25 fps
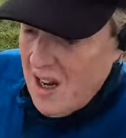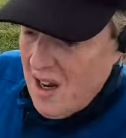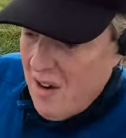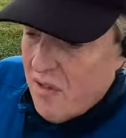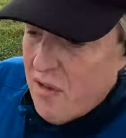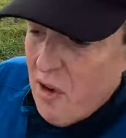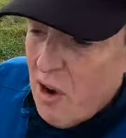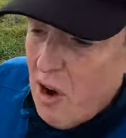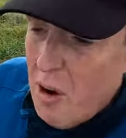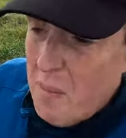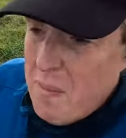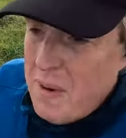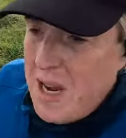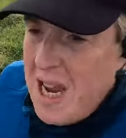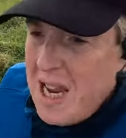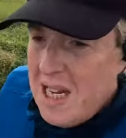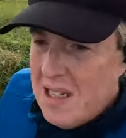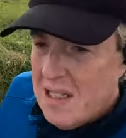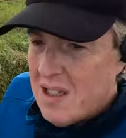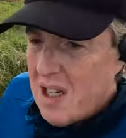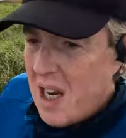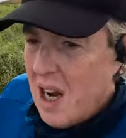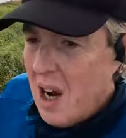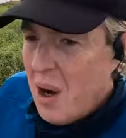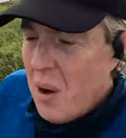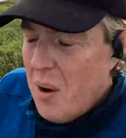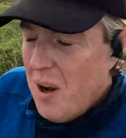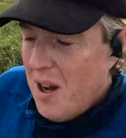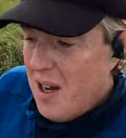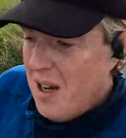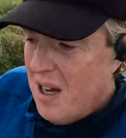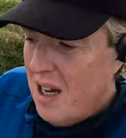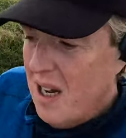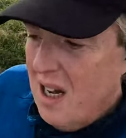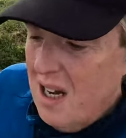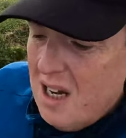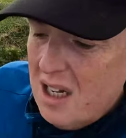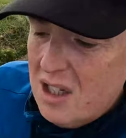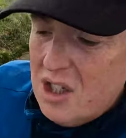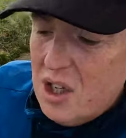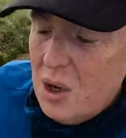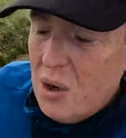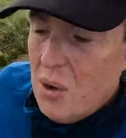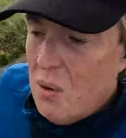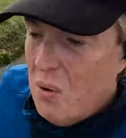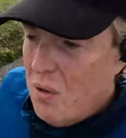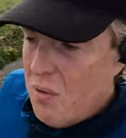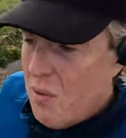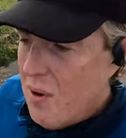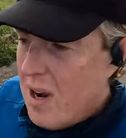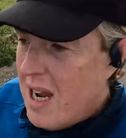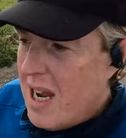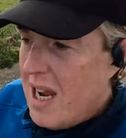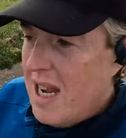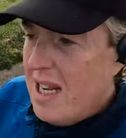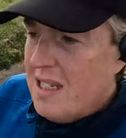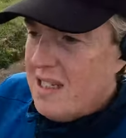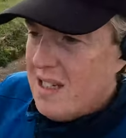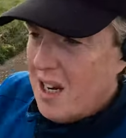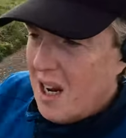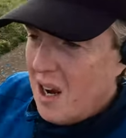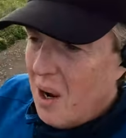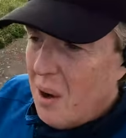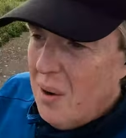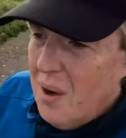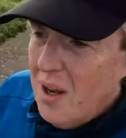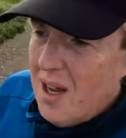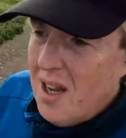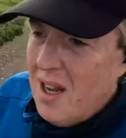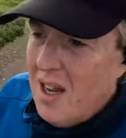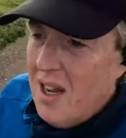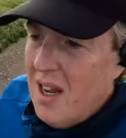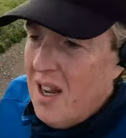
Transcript: from years ago, 2-3 years ago,